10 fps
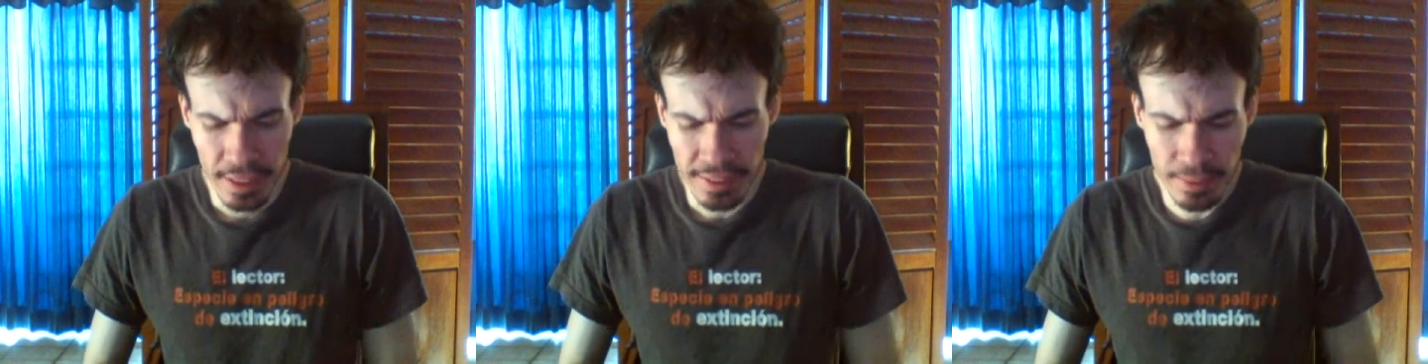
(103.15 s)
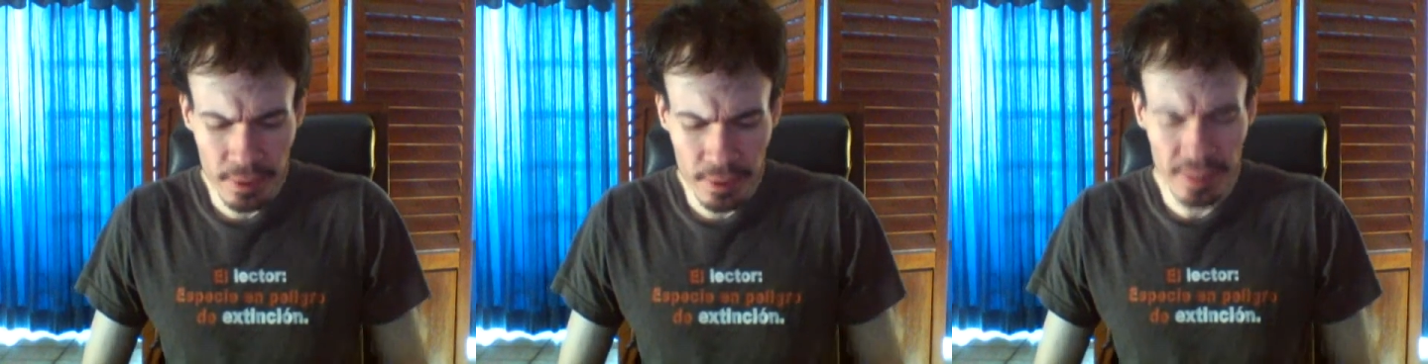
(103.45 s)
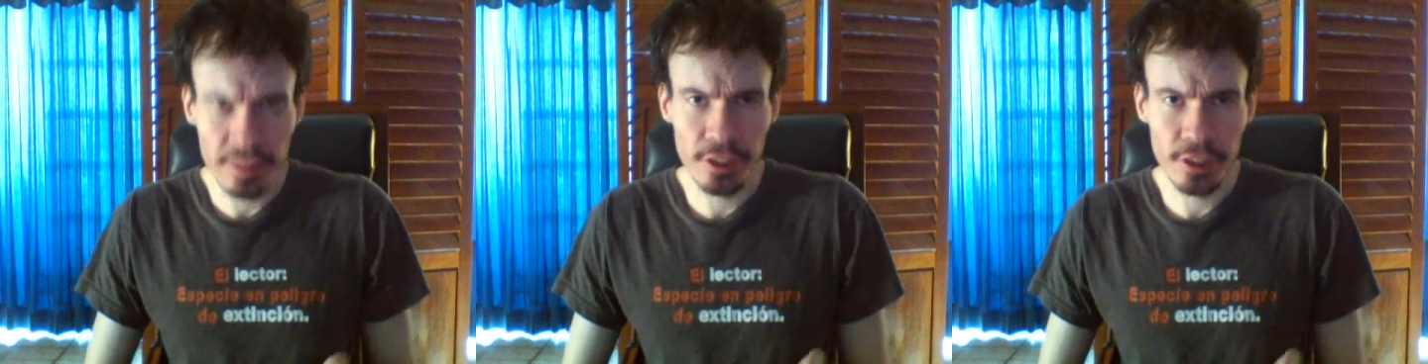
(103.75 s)
As I was
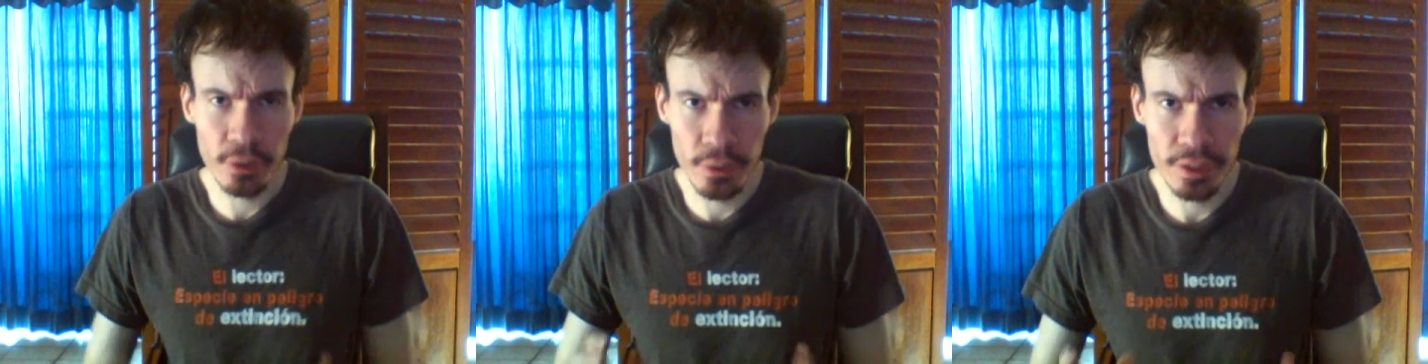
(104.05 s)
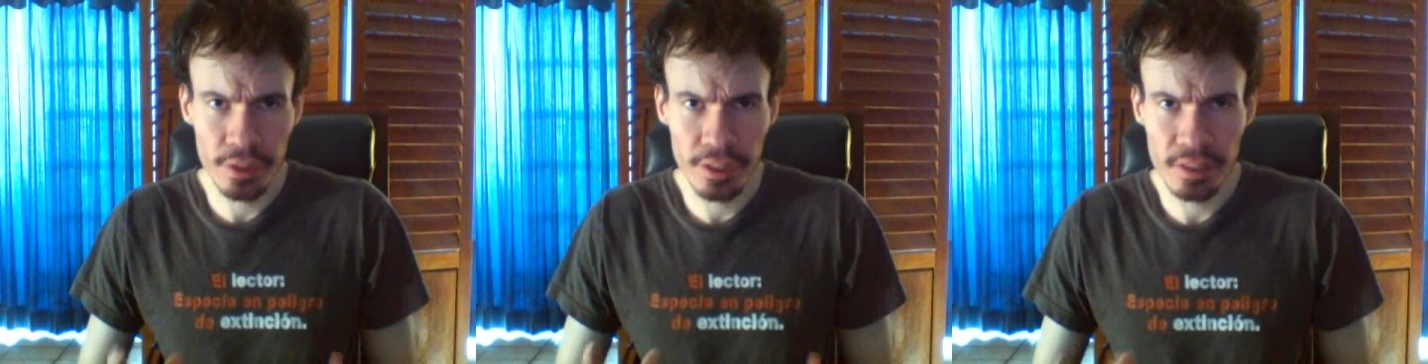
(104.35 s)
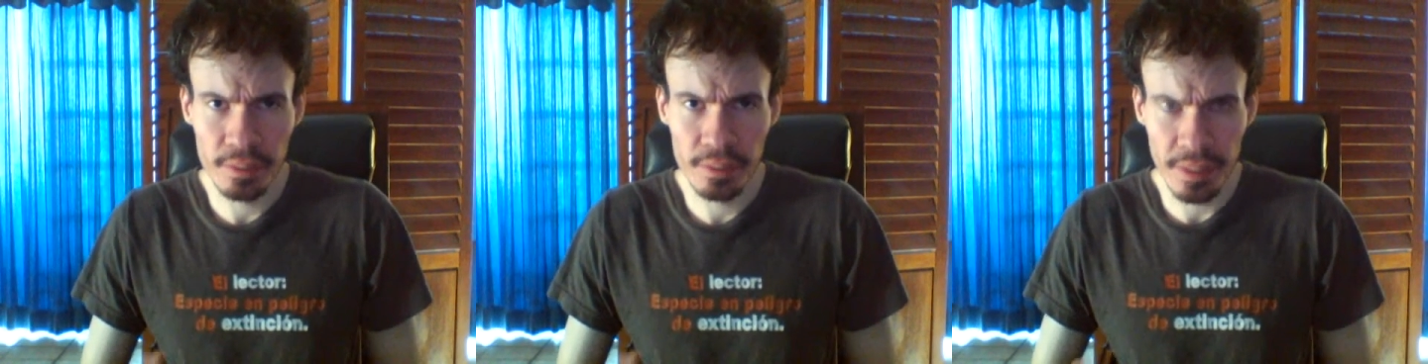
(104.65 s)
telling you, this
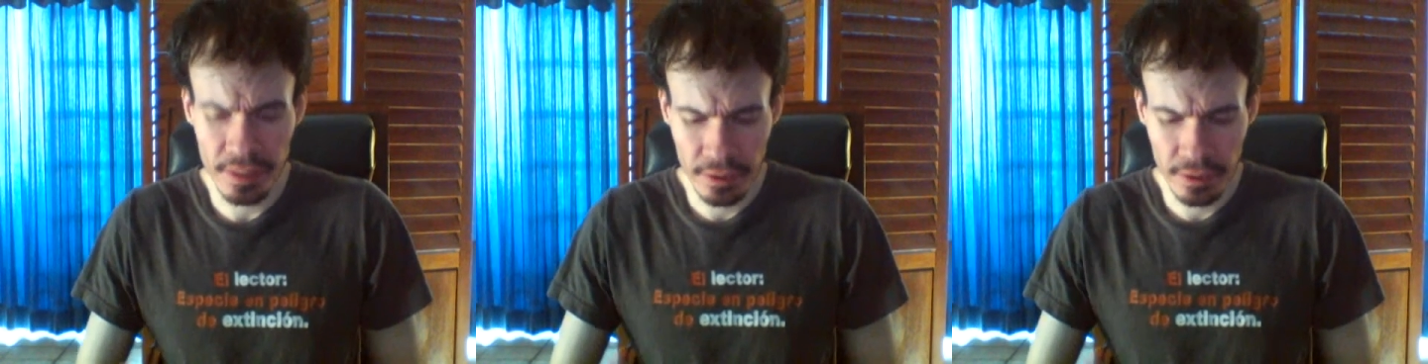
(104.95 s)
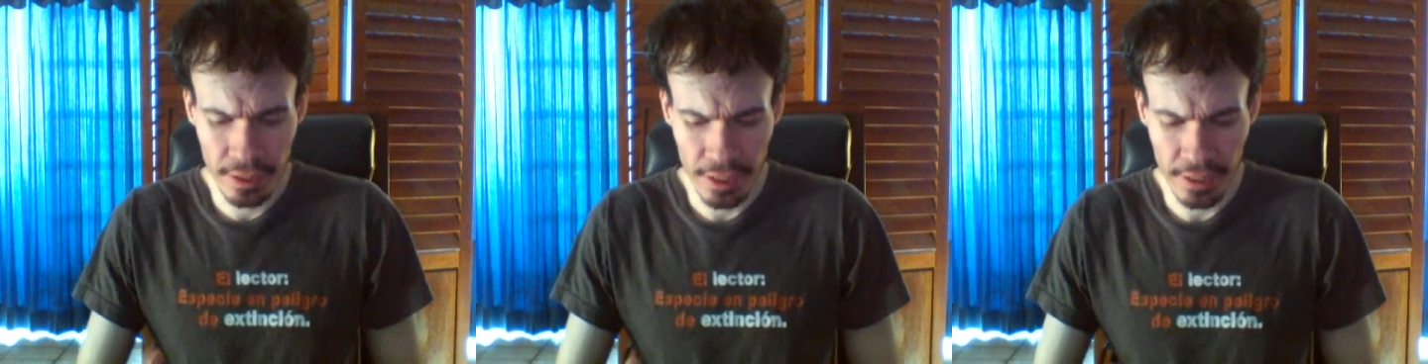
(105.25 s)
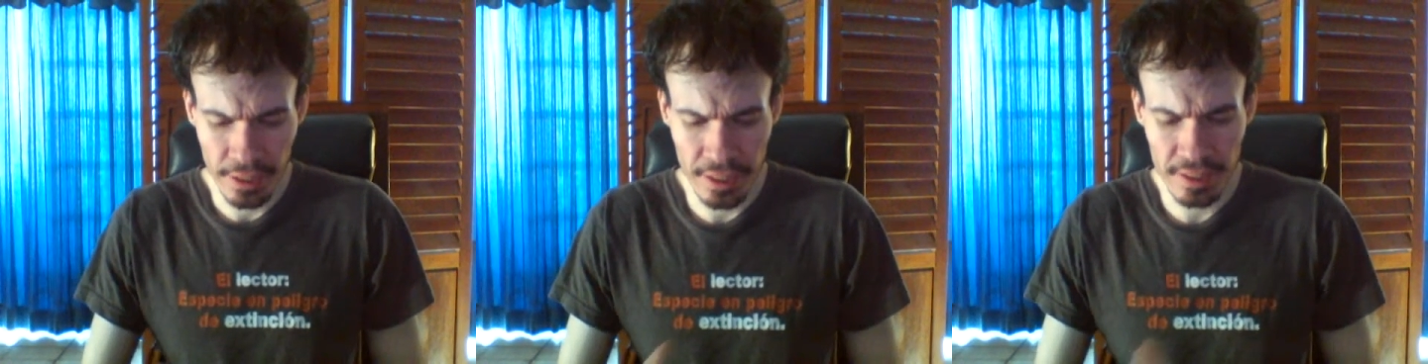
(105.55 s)
is
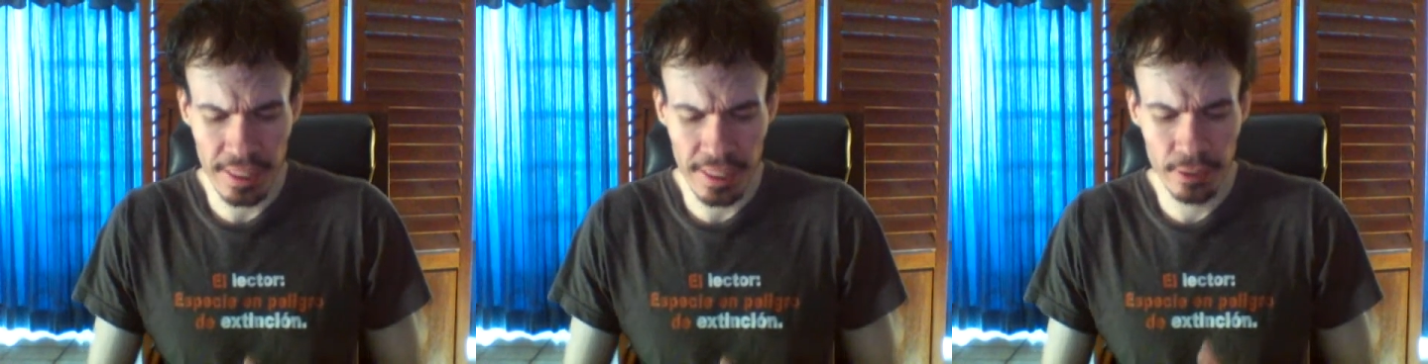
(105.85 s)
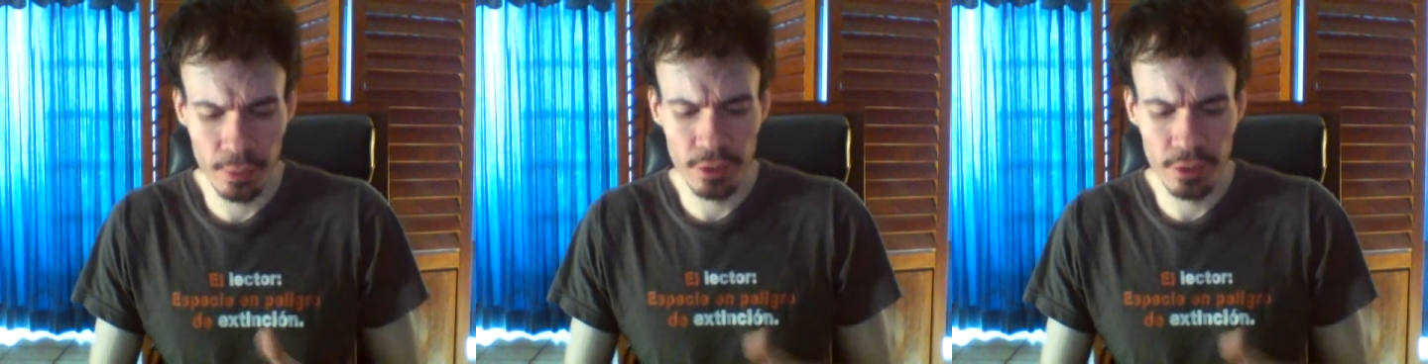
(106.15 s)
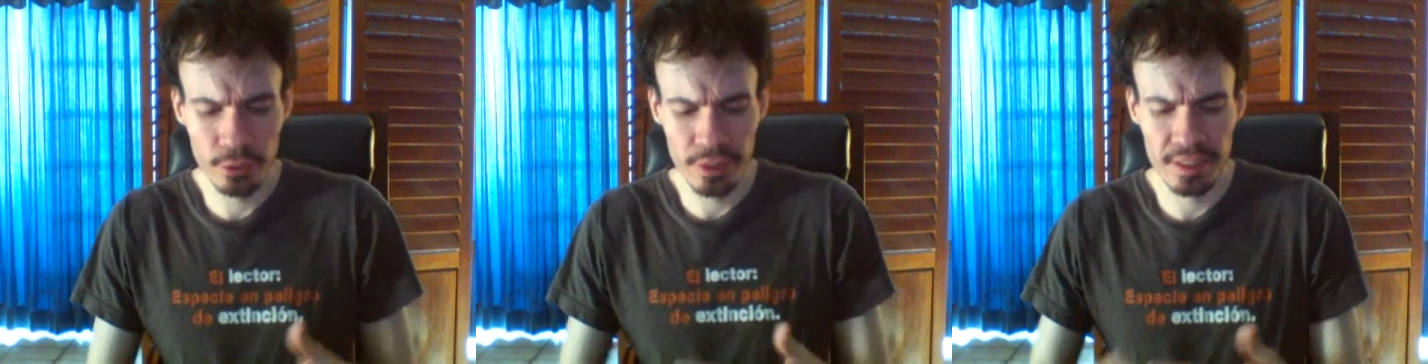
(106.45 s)
basically designed to be
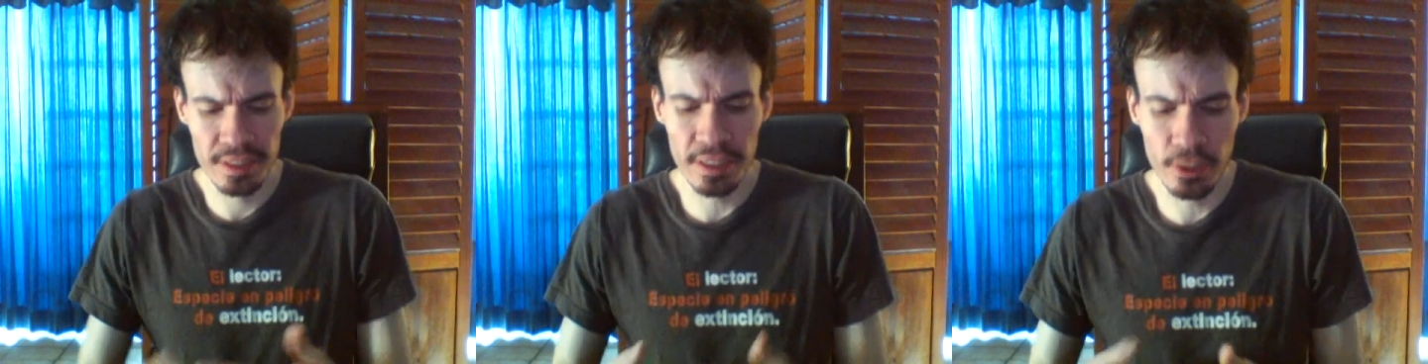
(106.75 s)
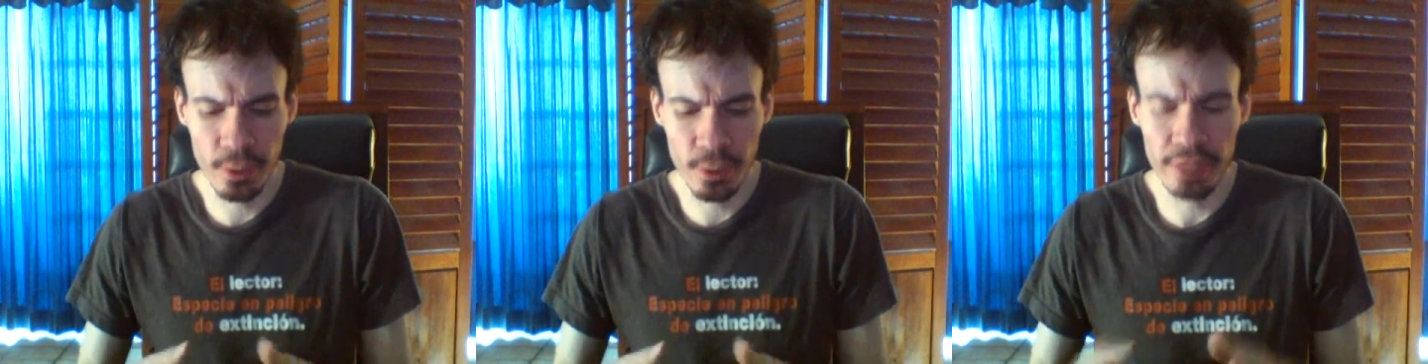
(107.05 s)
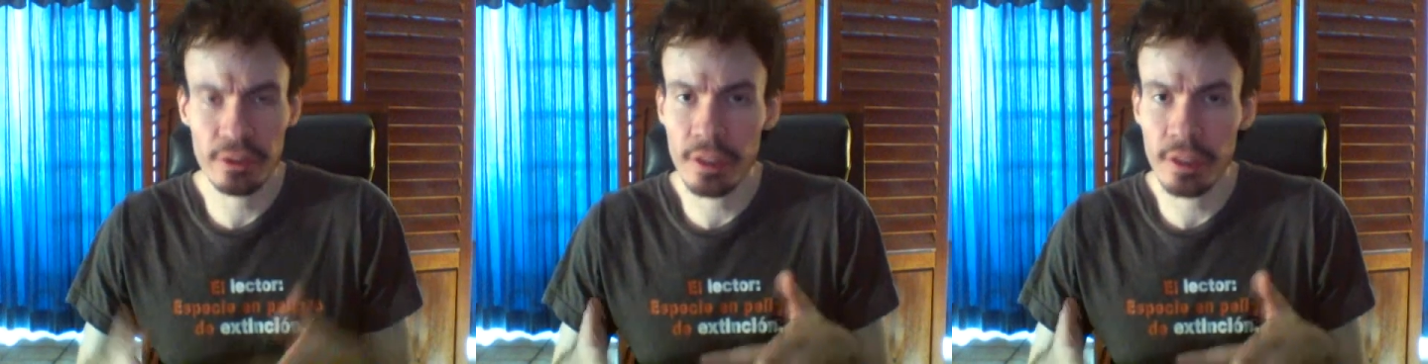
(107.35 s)
used with stars
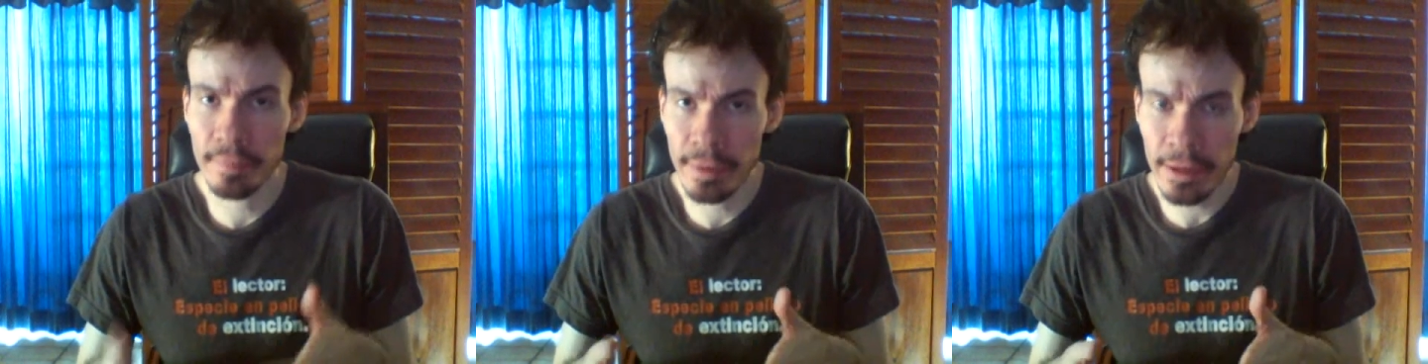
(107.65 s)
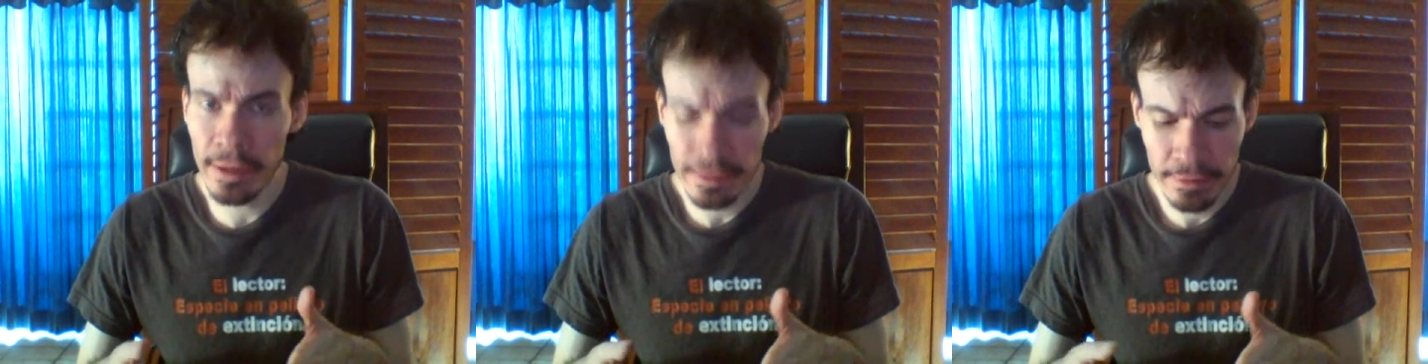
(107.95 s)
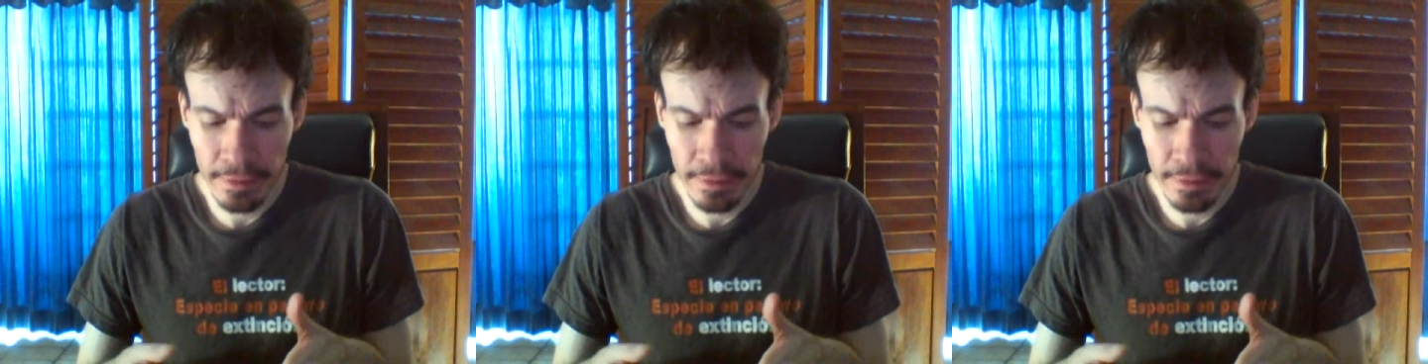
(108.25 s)
without numbers.